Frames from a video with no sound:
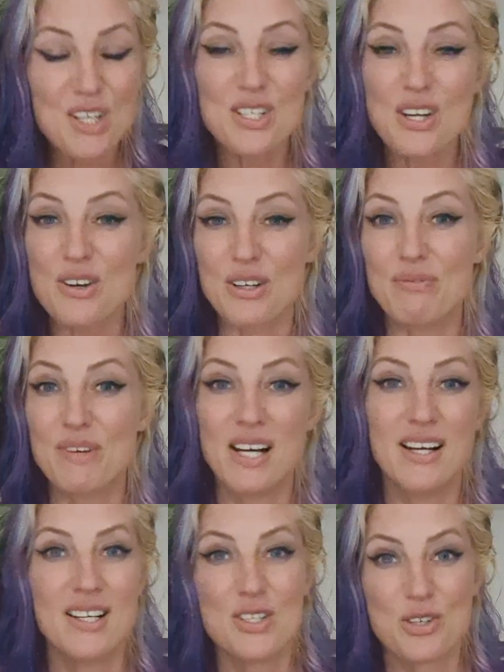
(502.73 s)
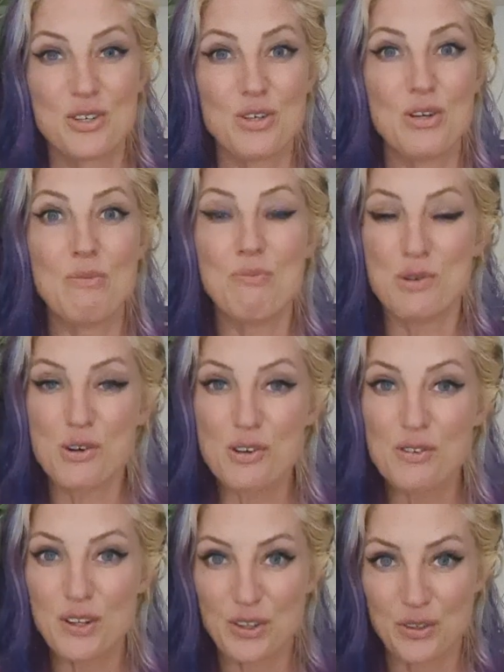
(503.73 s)
So to
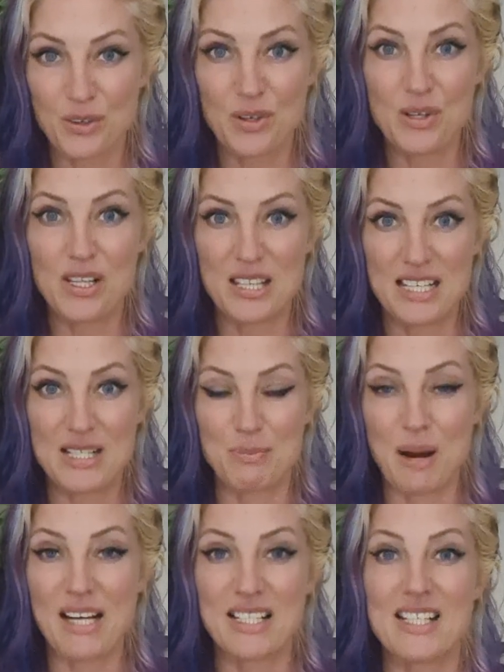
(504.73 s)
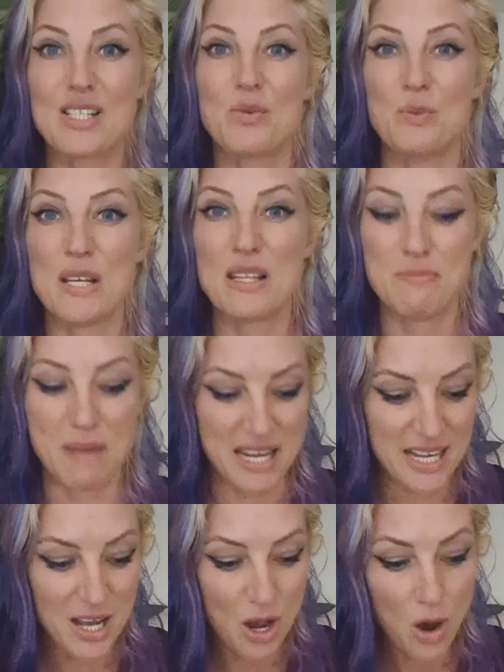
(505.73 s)
move through this practice with
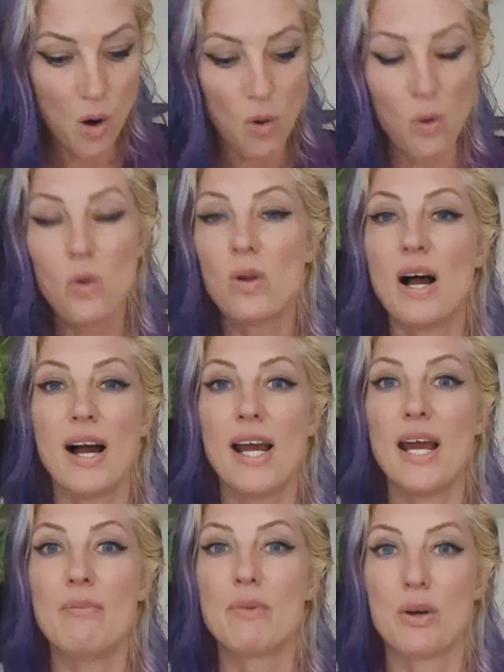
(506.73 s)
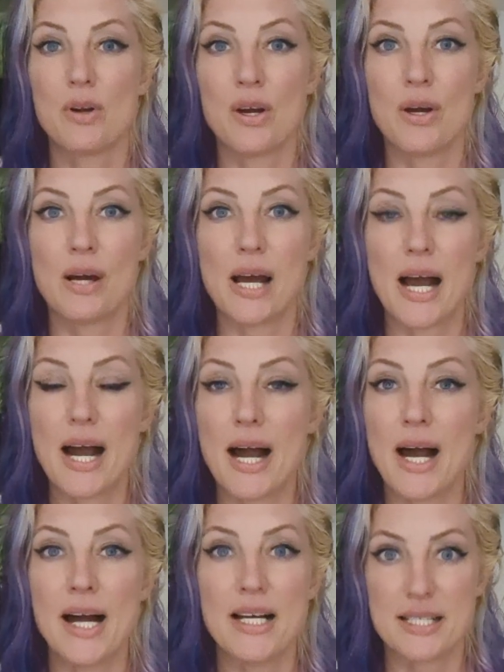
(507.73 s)
me, all I am going to
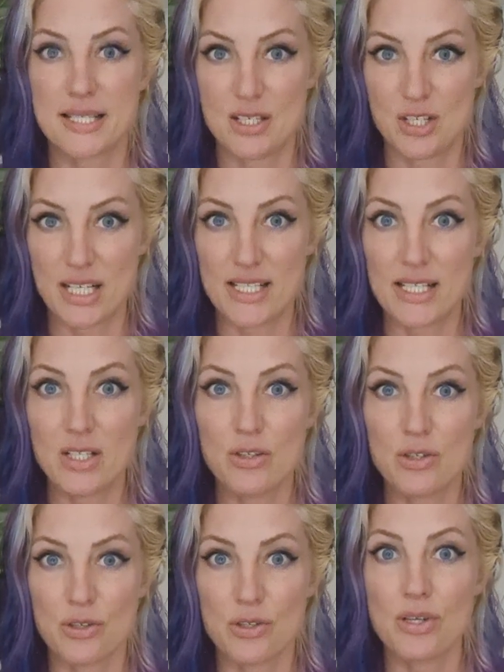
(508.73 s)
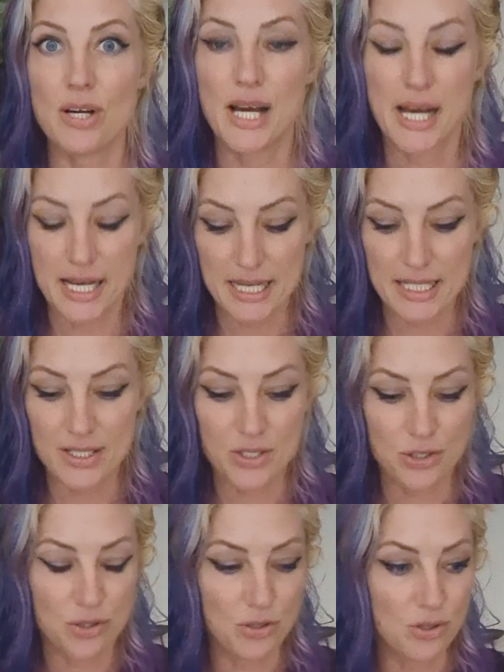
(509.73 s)
suggest that you do is
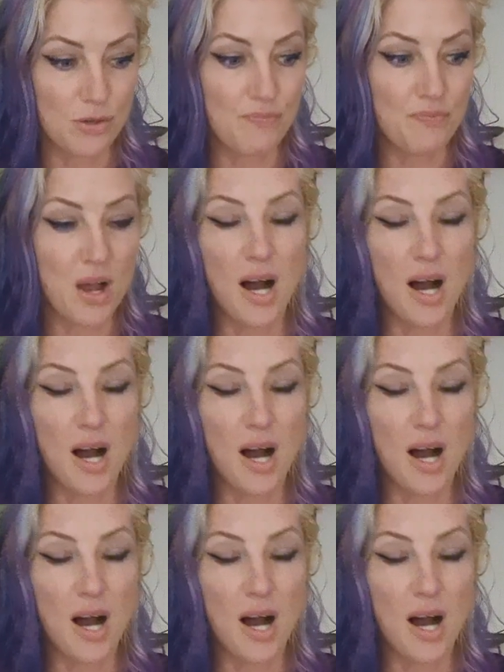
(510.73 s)
to,